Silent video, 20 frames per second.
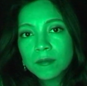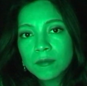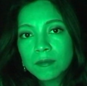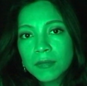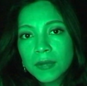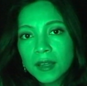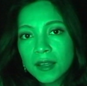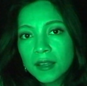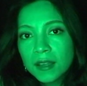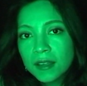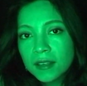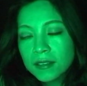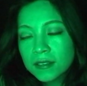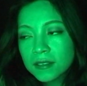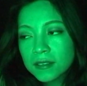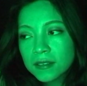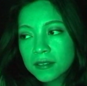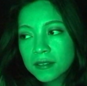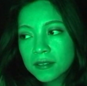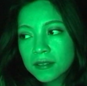
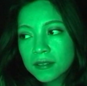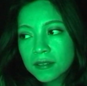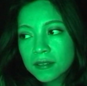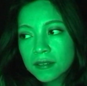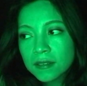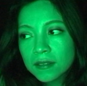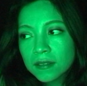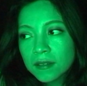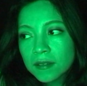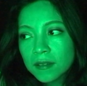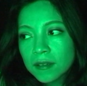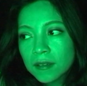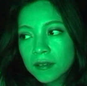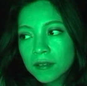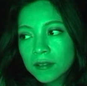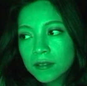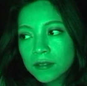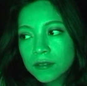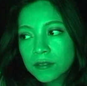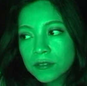But
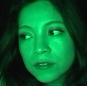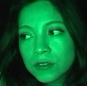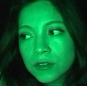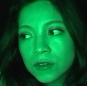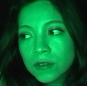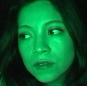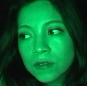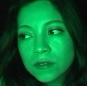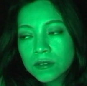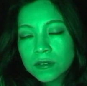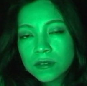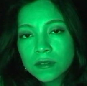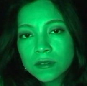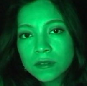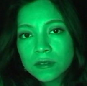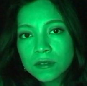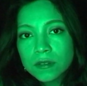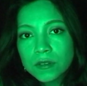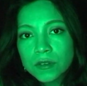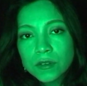just
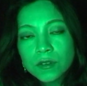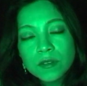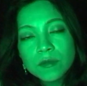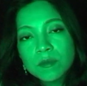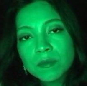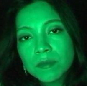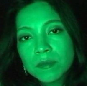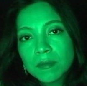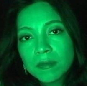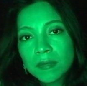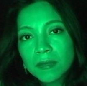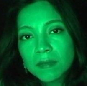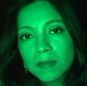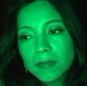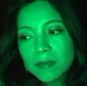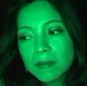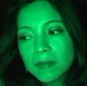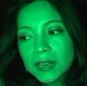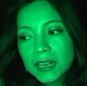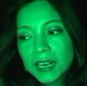don't
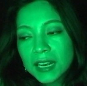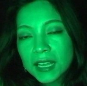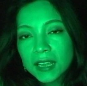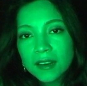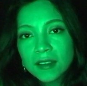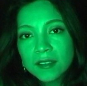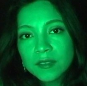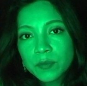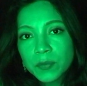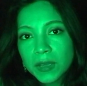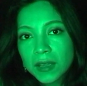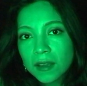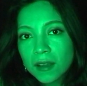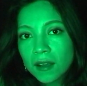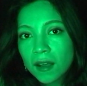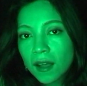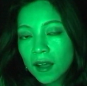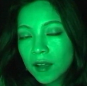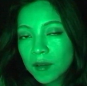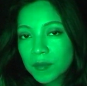let it
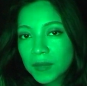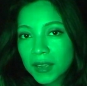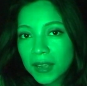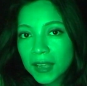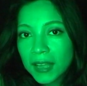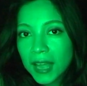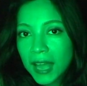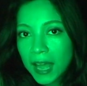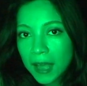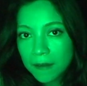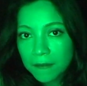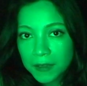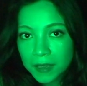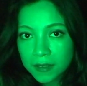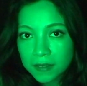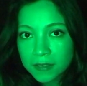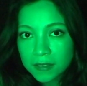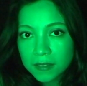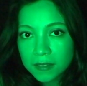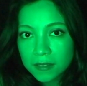become a
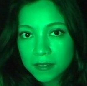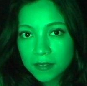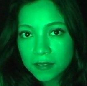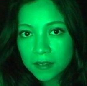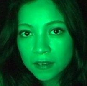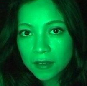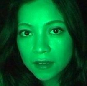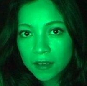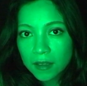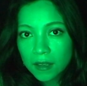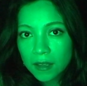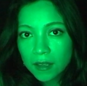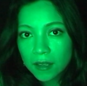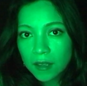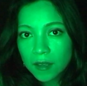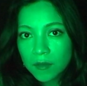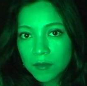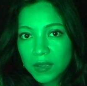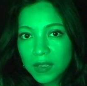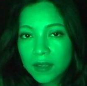habit.
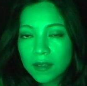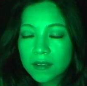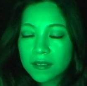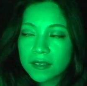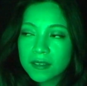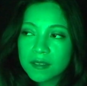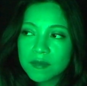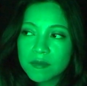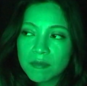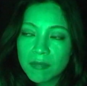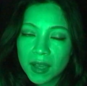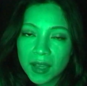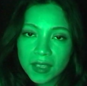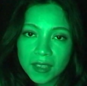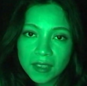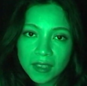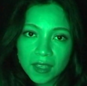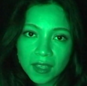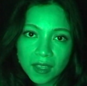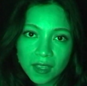Because in my
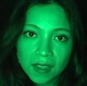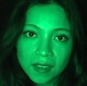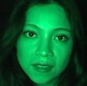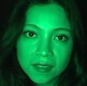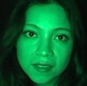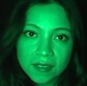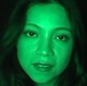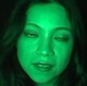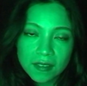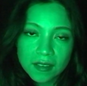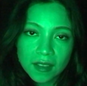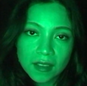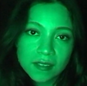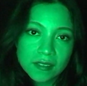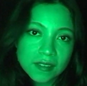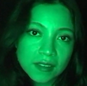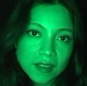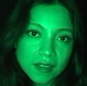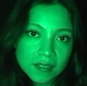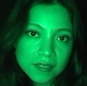case, at
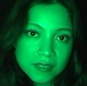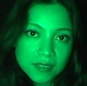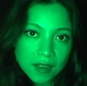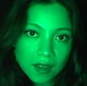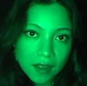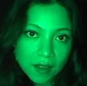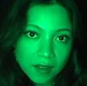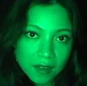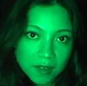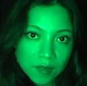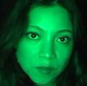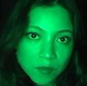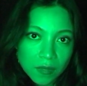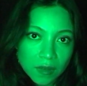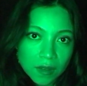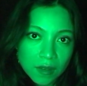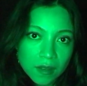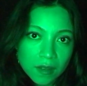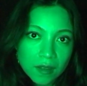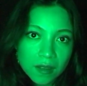that time,
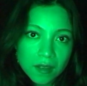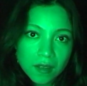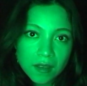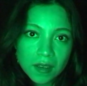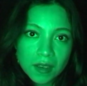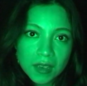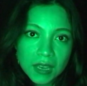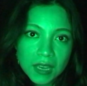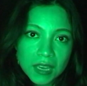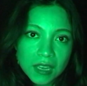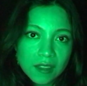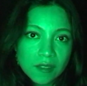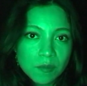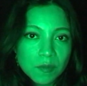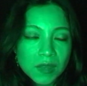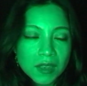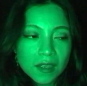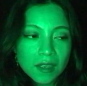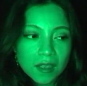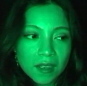it
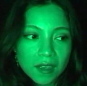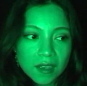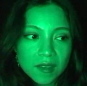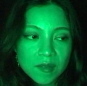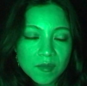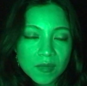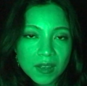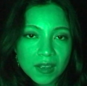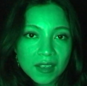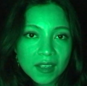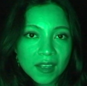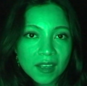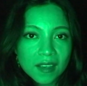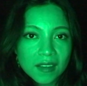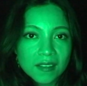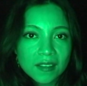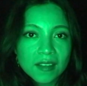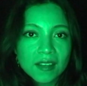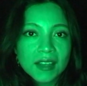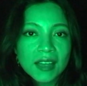became a
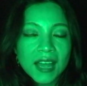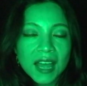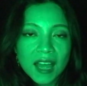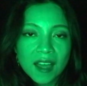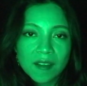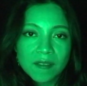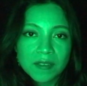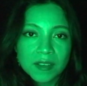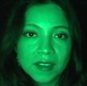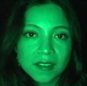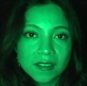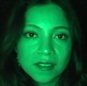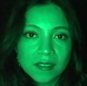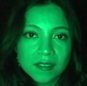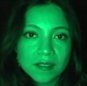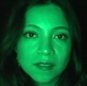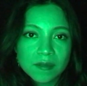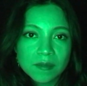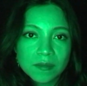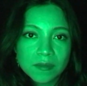kind of habit
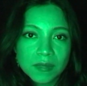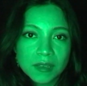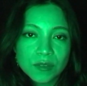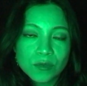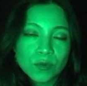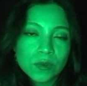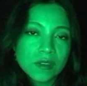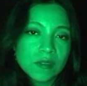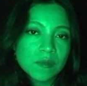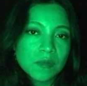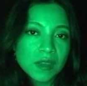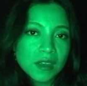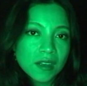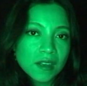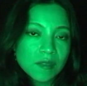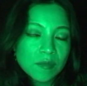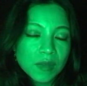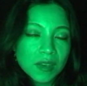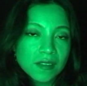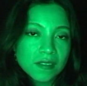between me
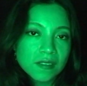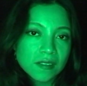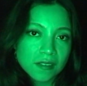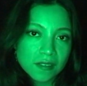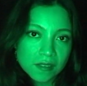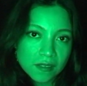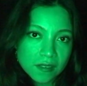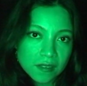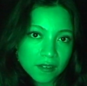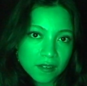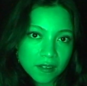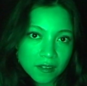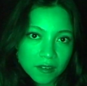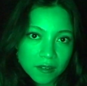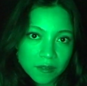and my sister.